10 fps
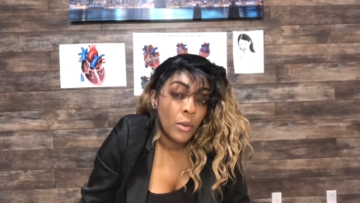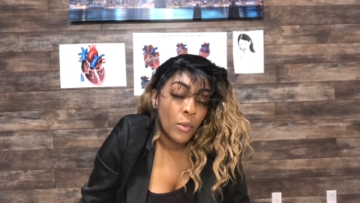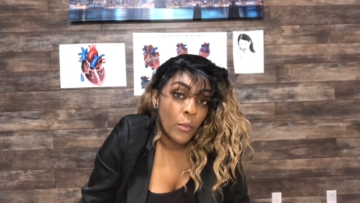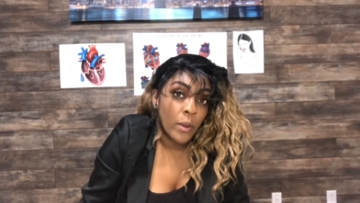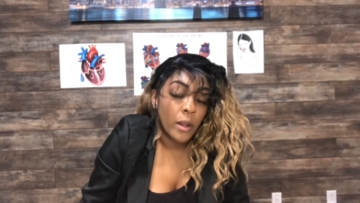
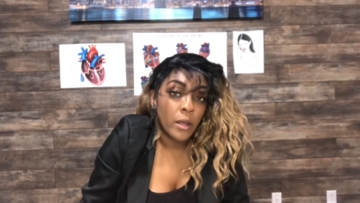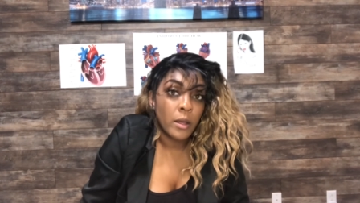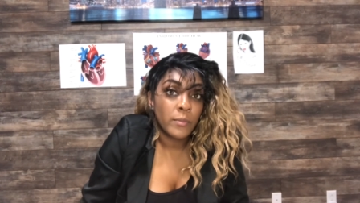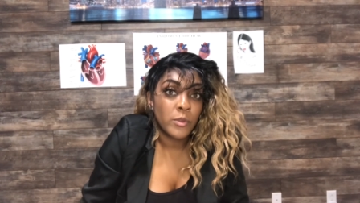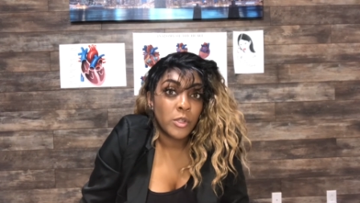When it
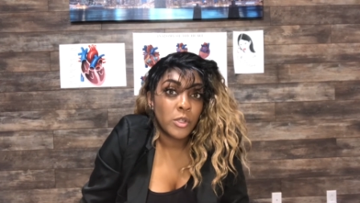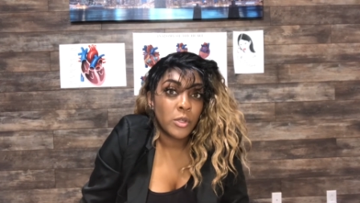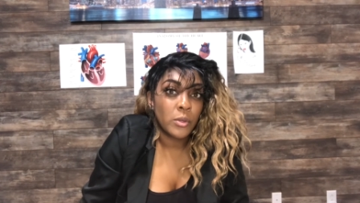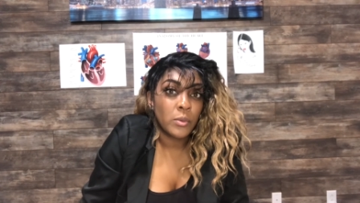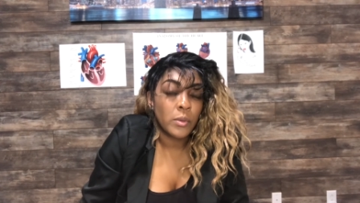comes
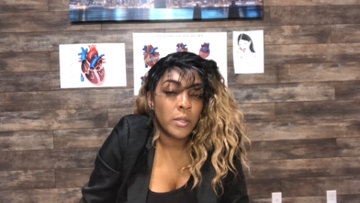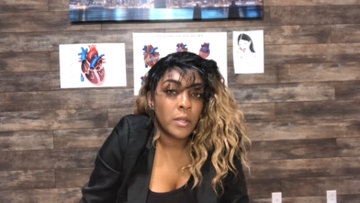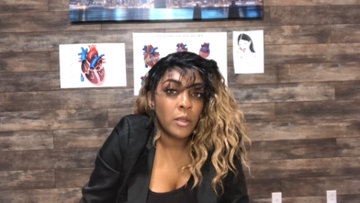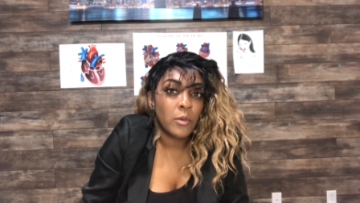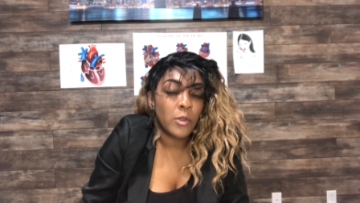to
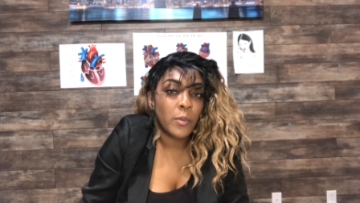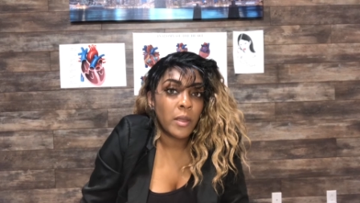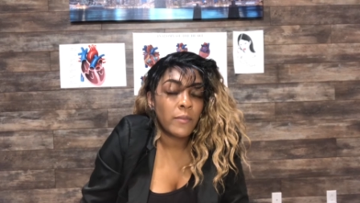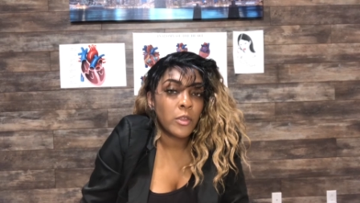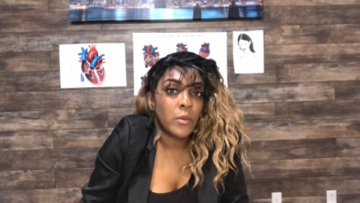continuous
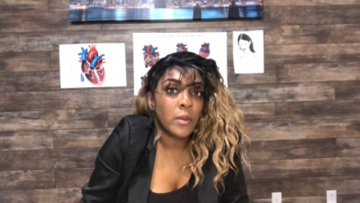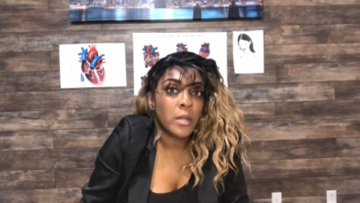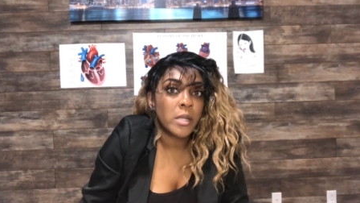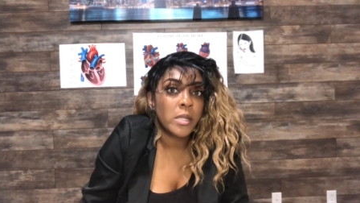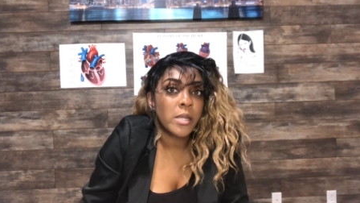wave, you can
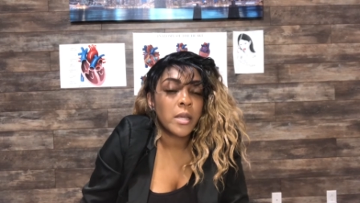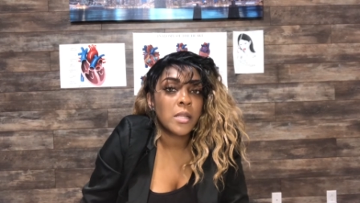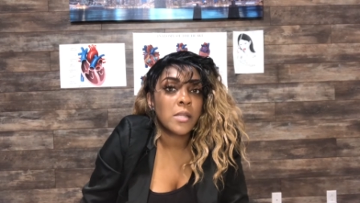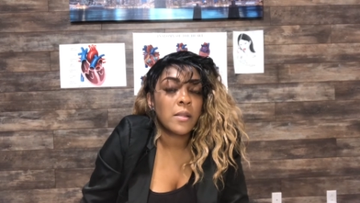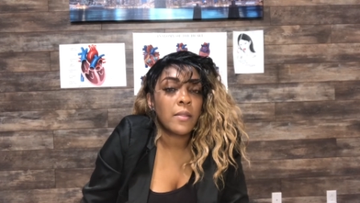
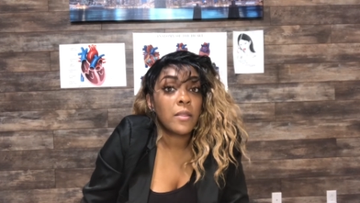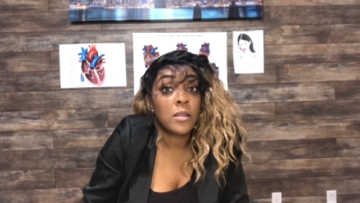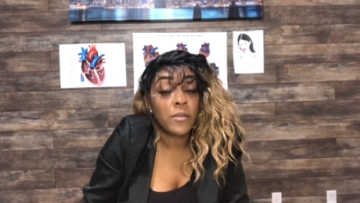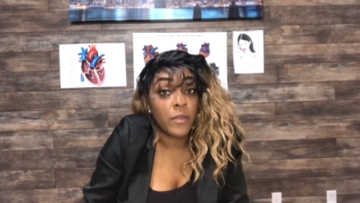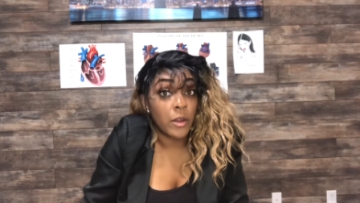assess the
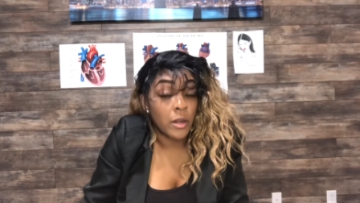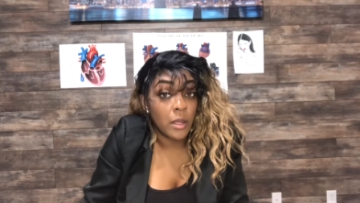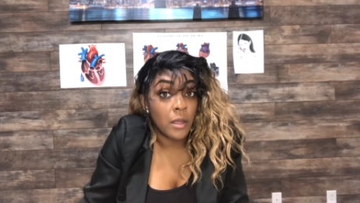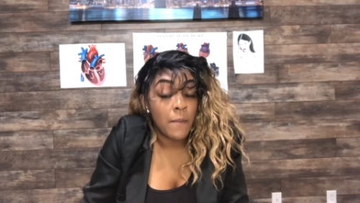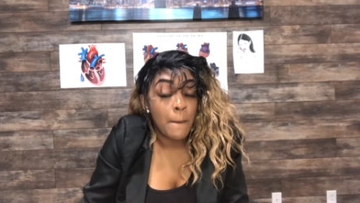
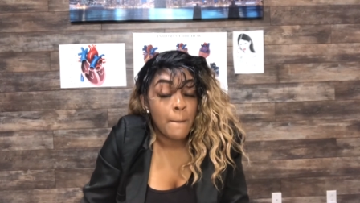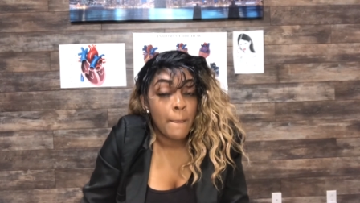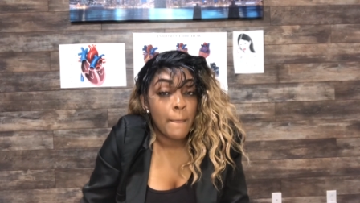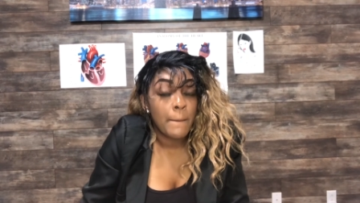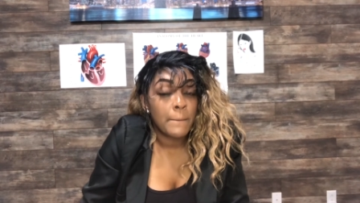severity
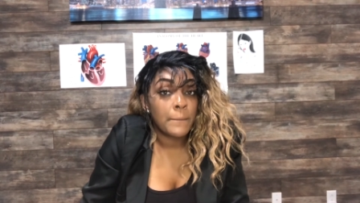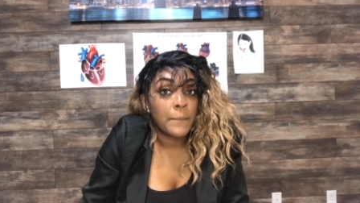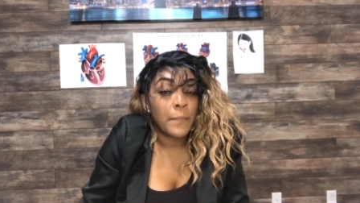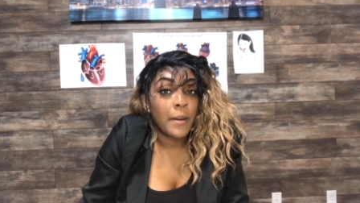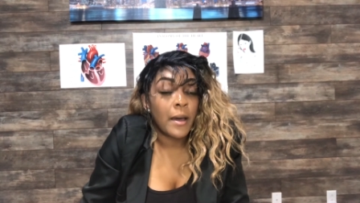
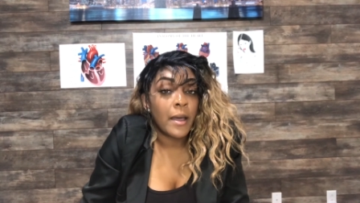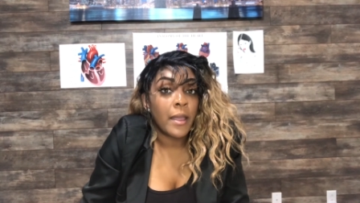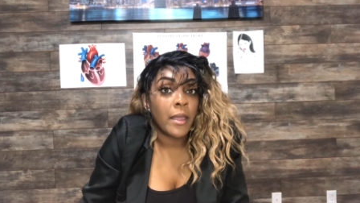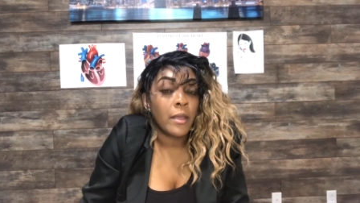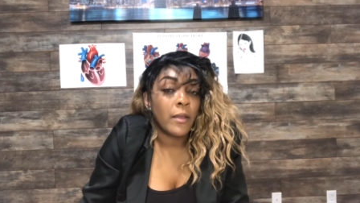
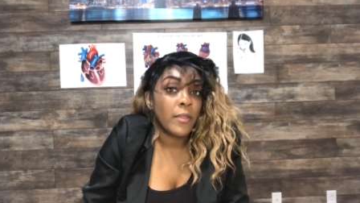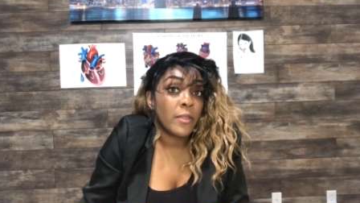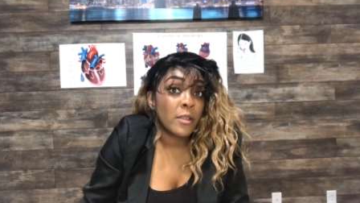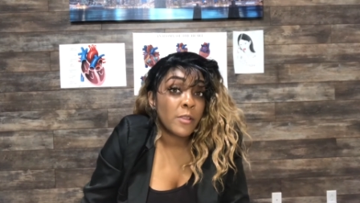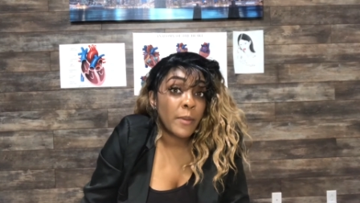by the
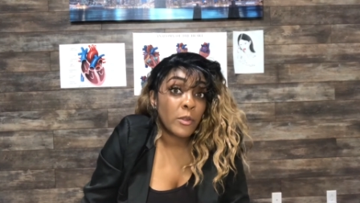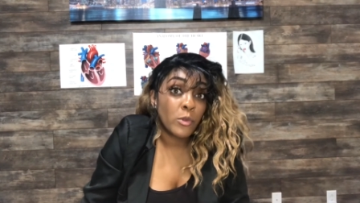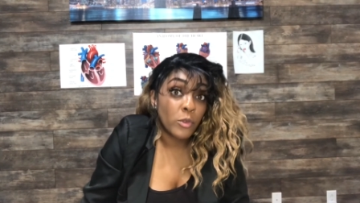spectral